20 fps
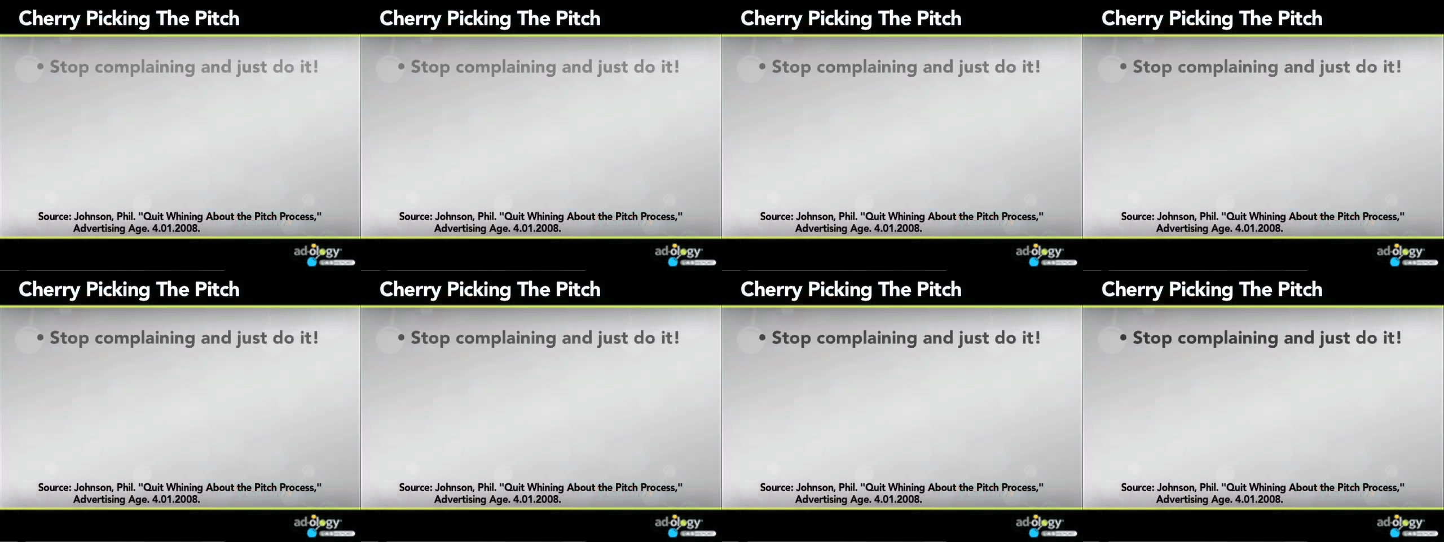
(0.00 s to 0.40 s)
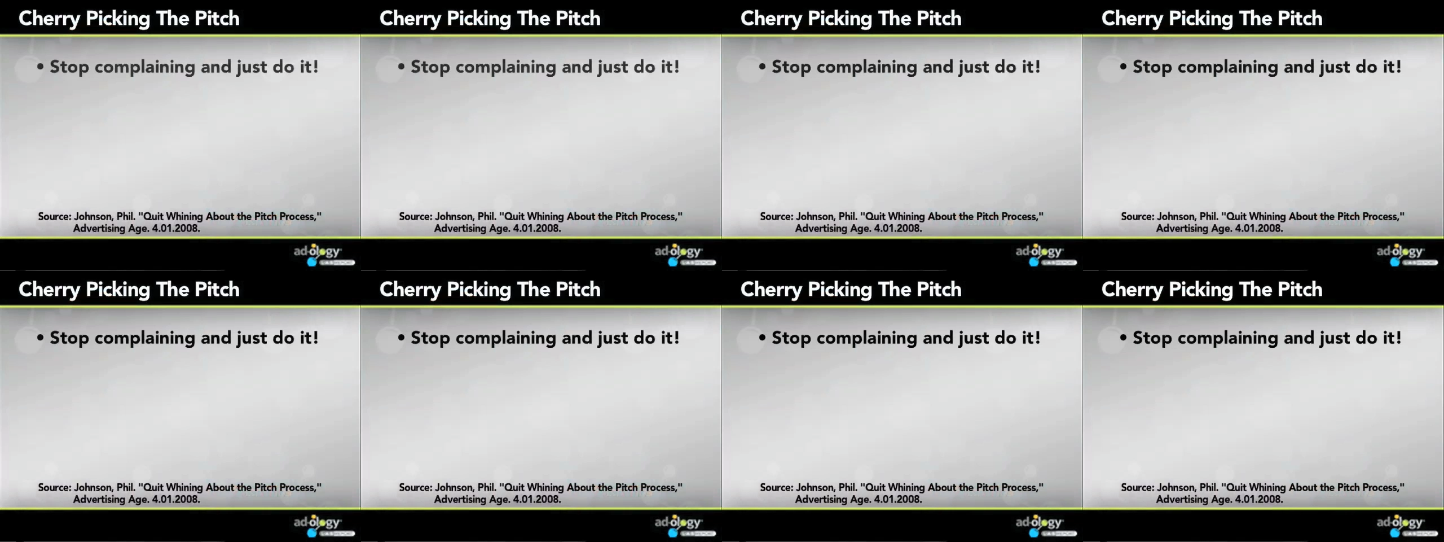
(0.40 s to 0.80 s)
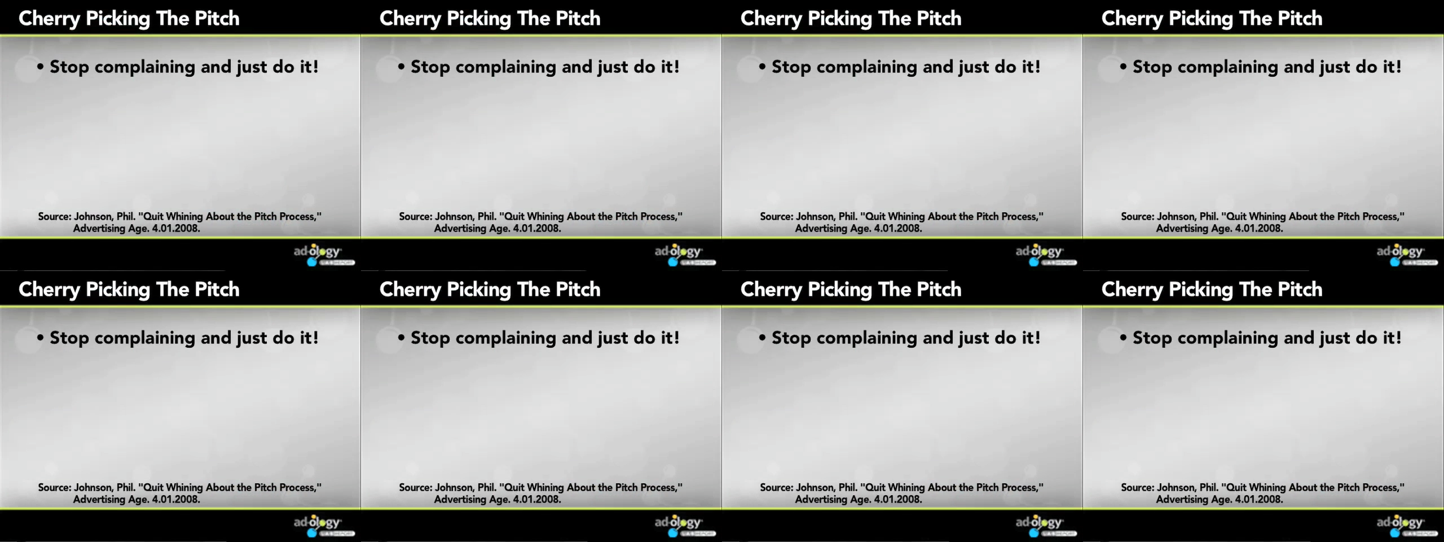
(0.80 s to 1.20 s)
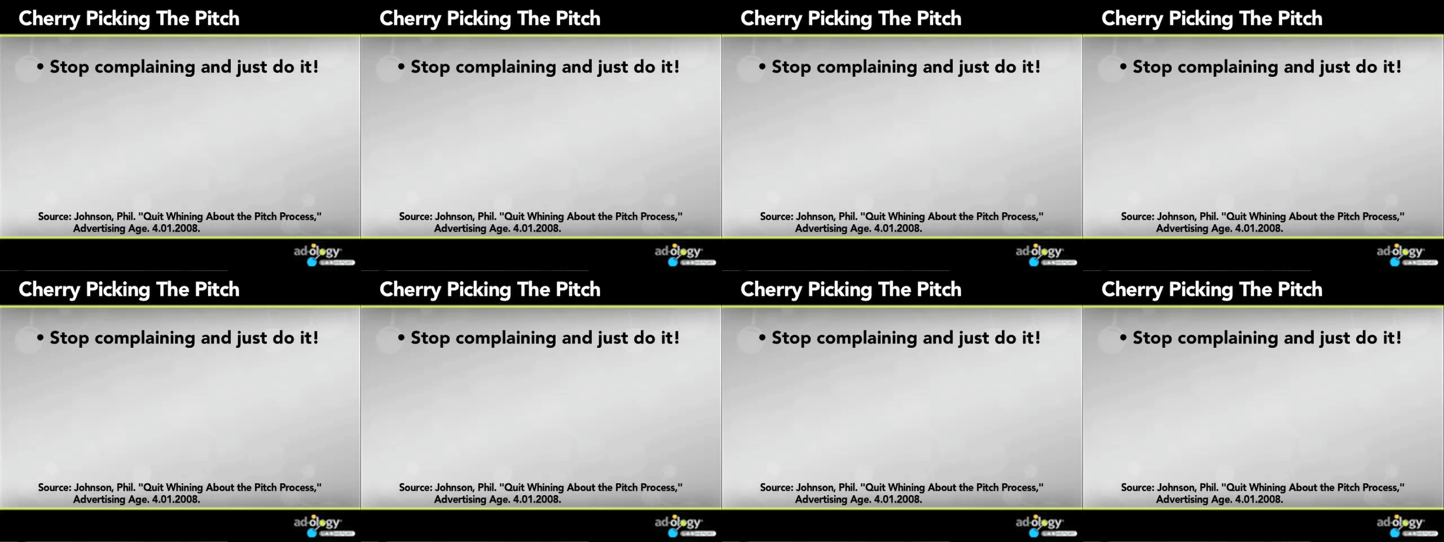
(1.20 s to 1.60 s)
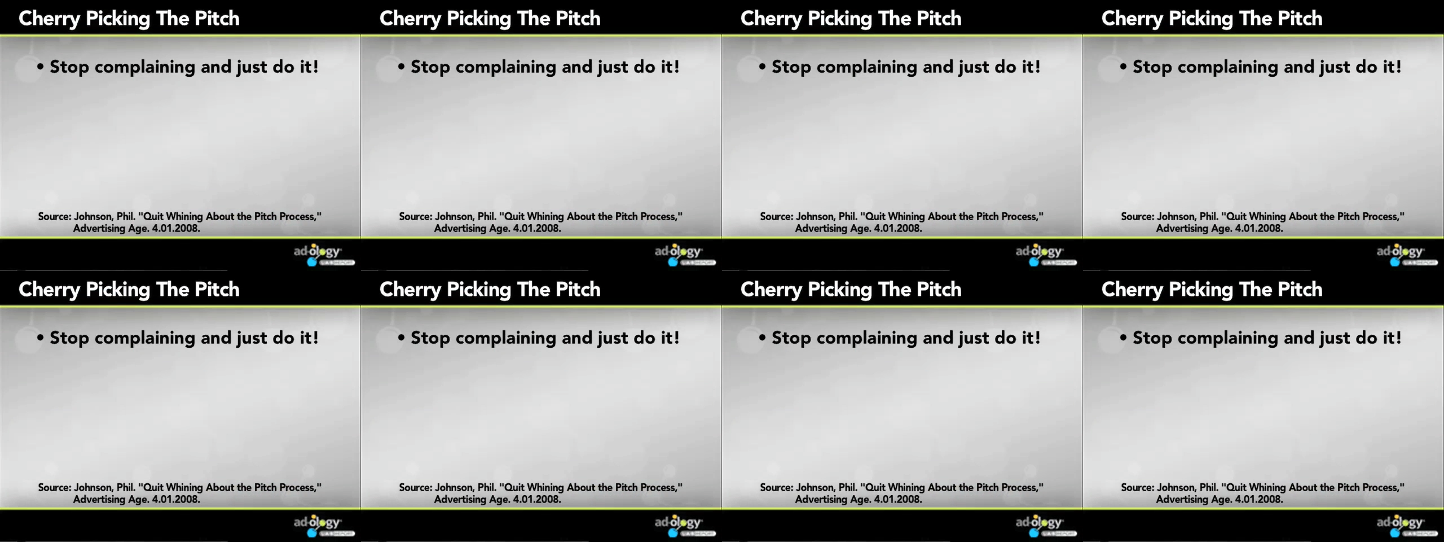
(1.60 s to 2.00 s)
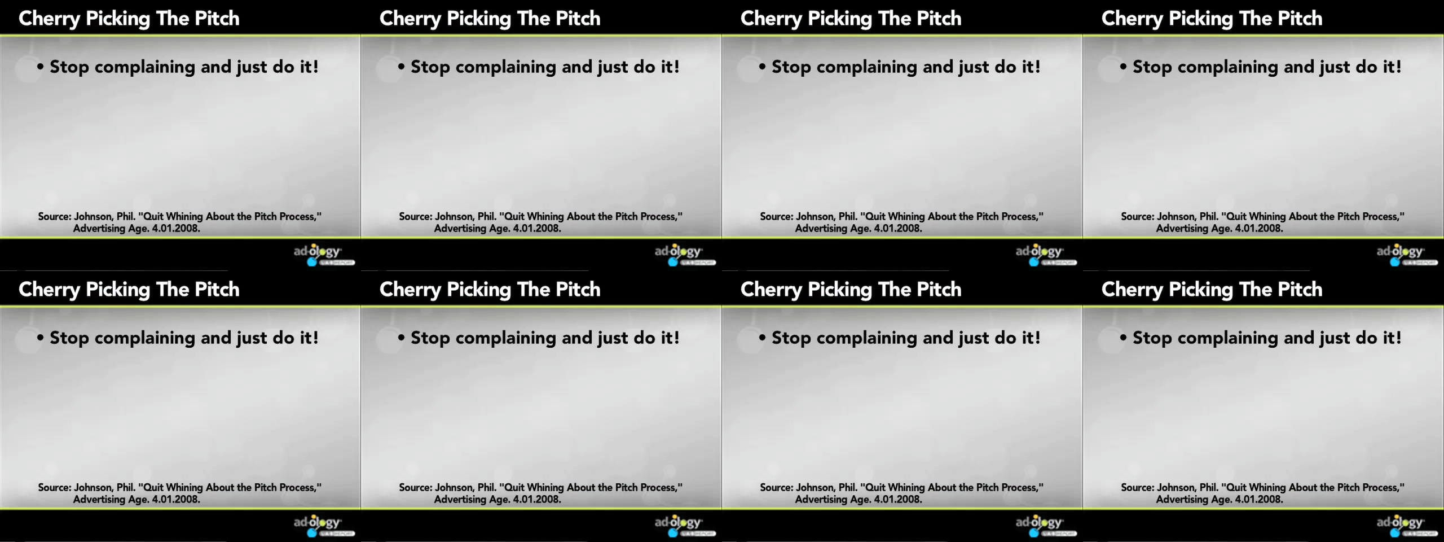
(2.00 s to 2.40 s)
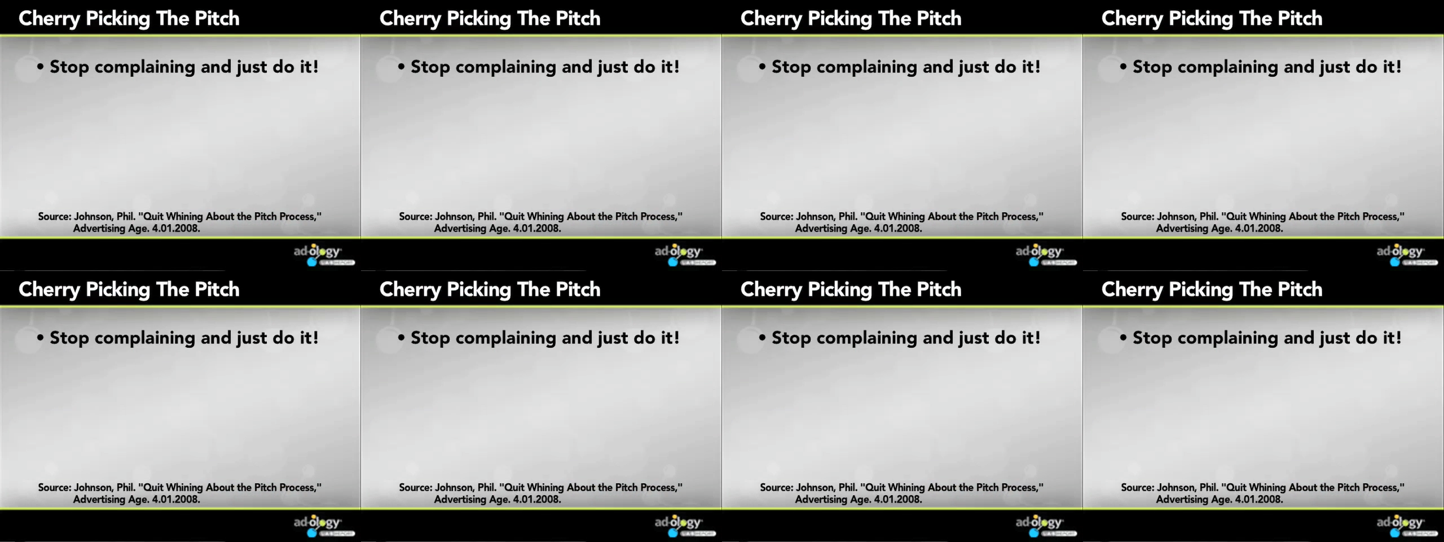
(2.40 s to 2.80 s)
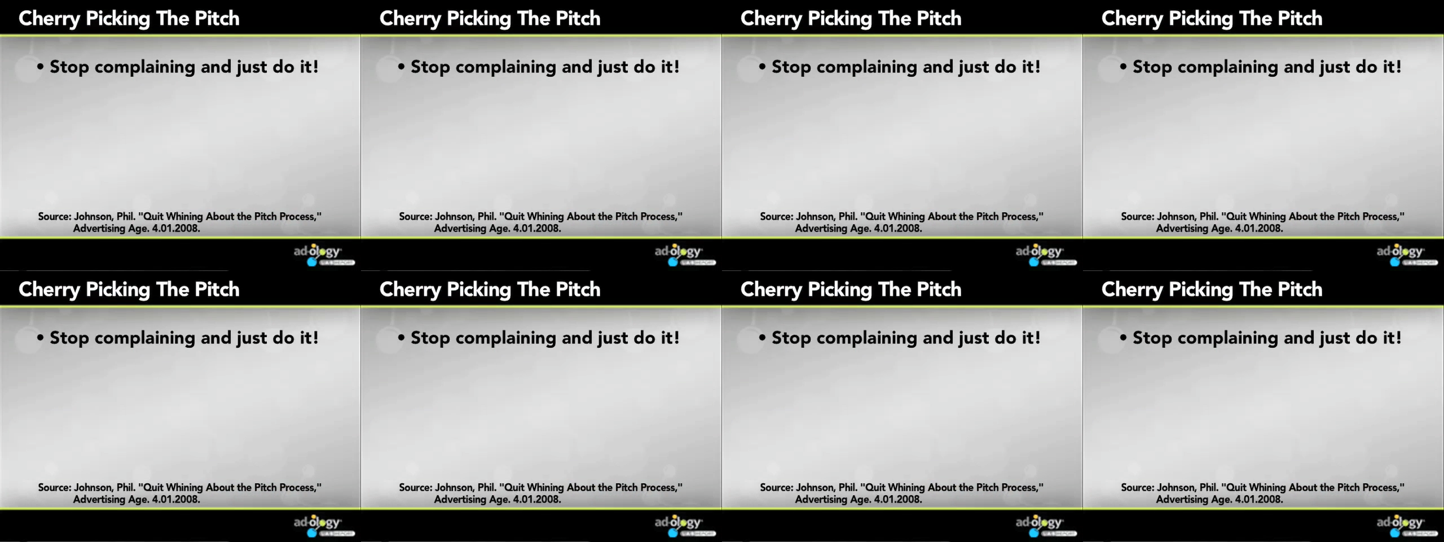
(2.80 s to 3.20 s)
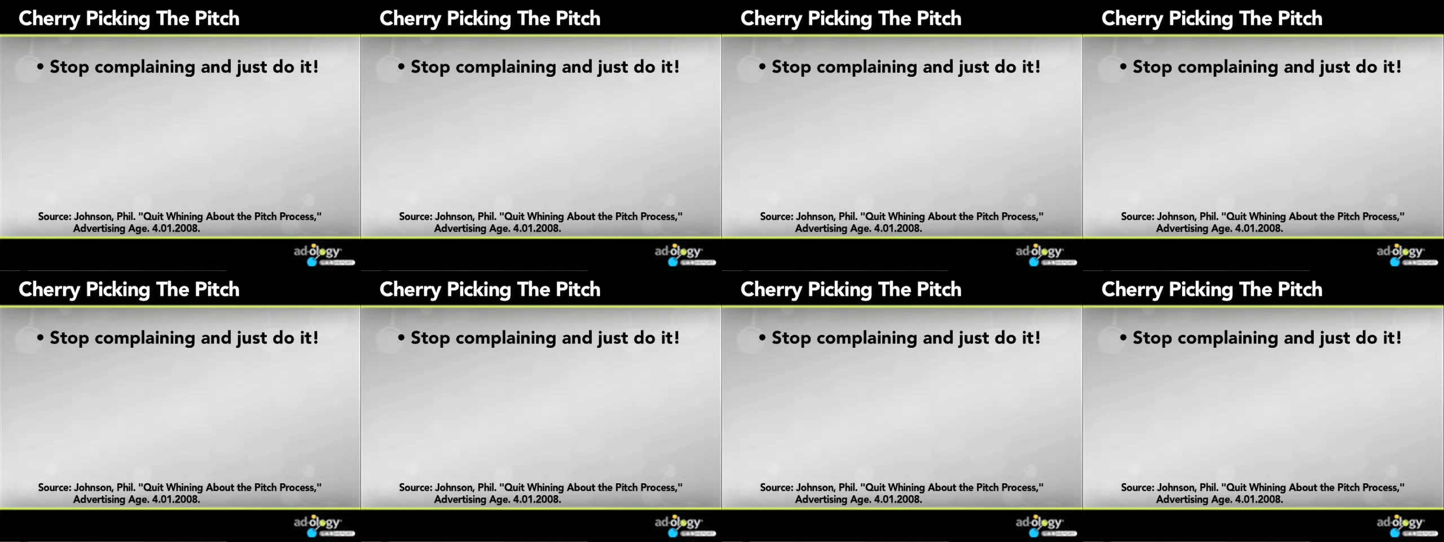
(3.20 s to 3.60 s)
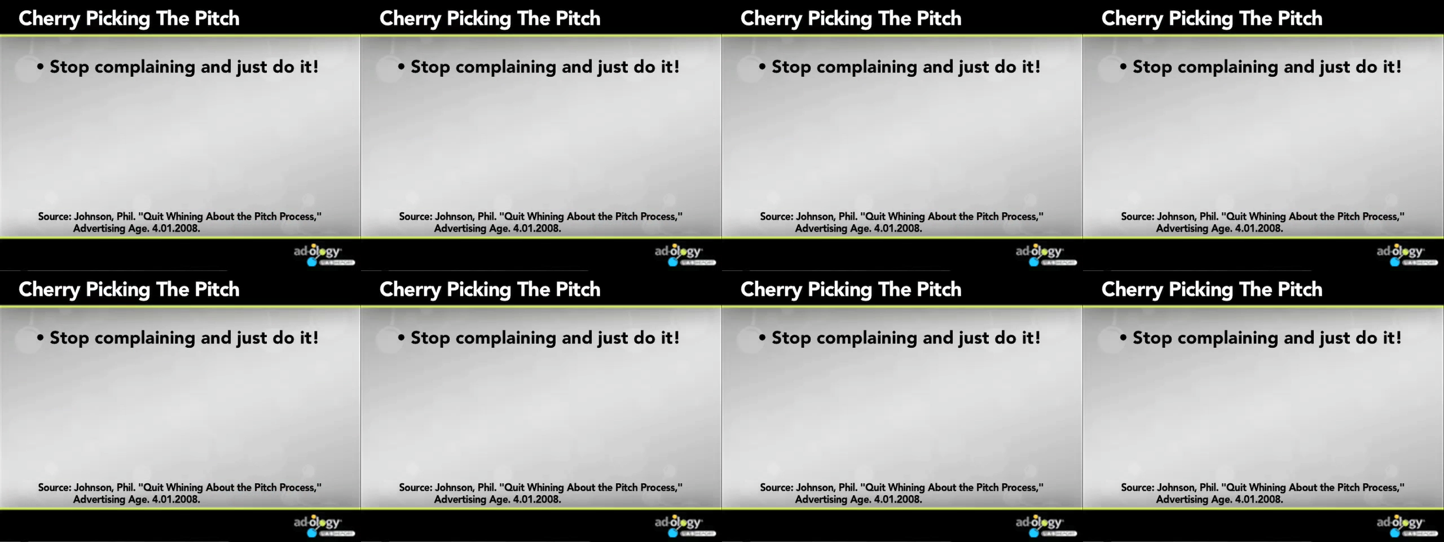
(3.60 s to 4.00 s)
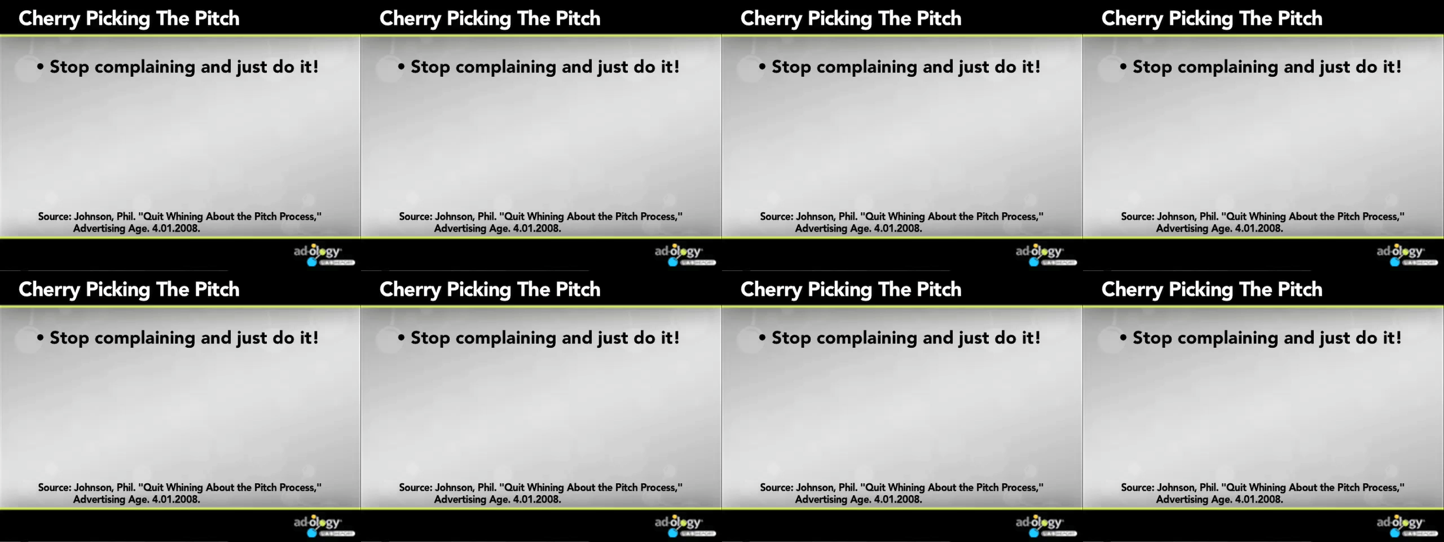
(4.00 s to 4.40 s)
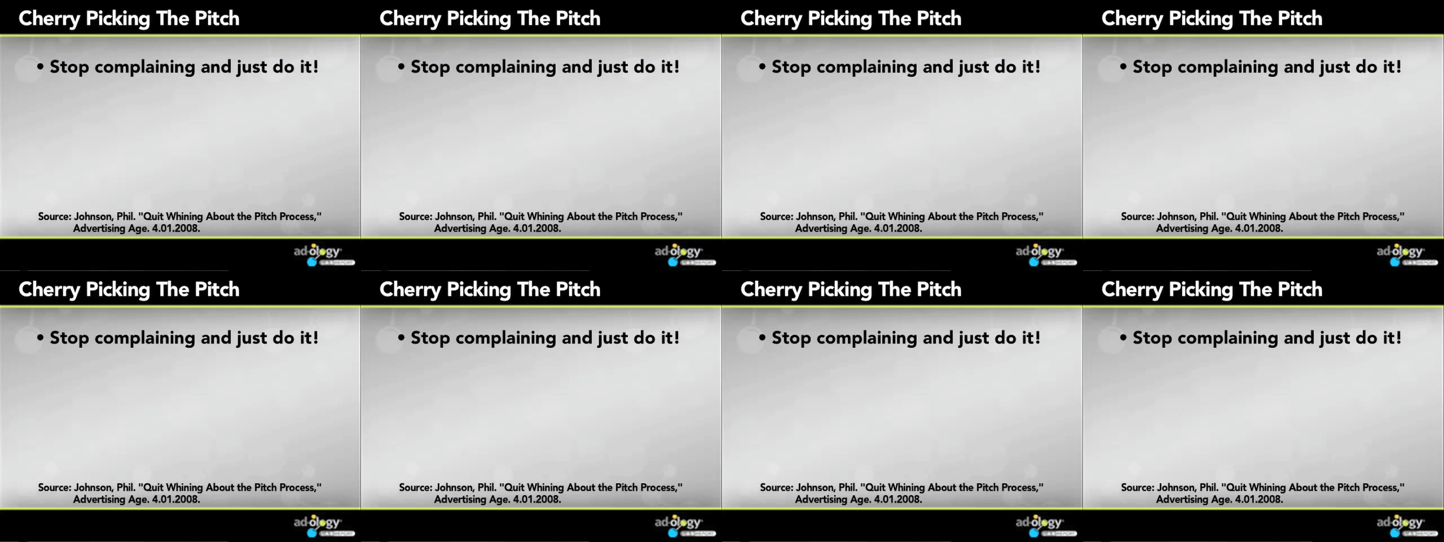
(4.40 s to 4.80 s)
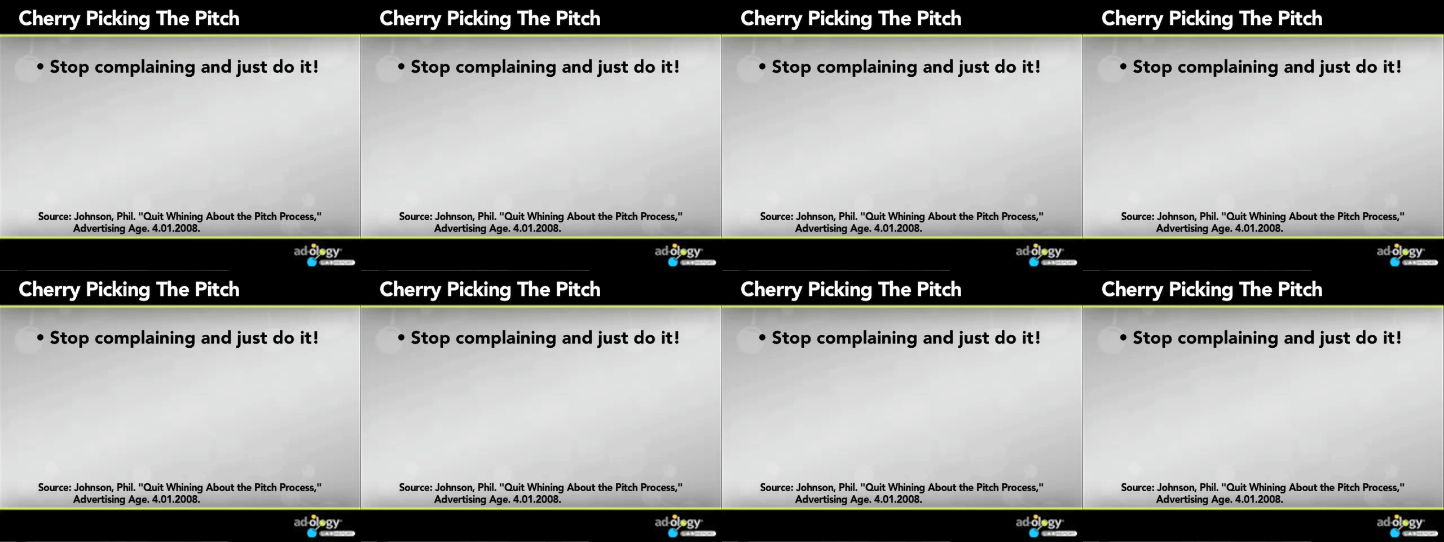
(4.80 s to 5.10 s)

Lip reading: Nobody's mouth can be seen.